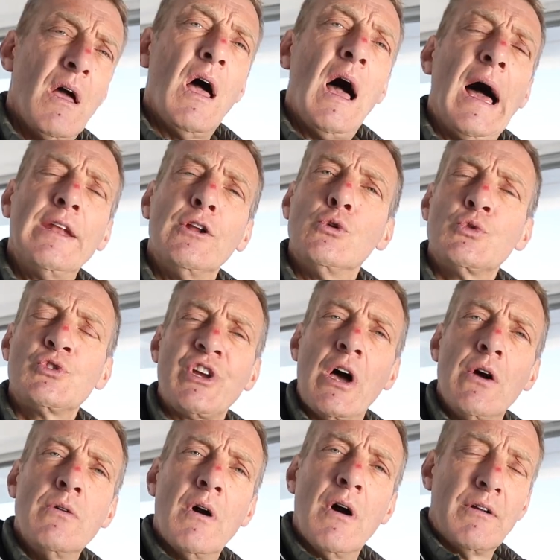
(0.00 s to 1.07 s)
And
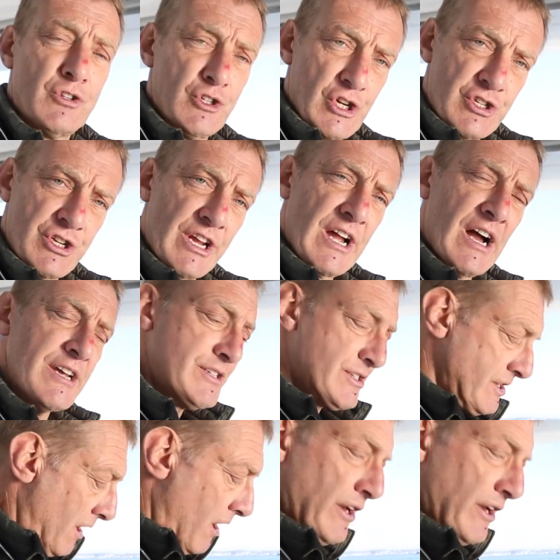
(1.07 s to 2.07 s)
also, just in case, I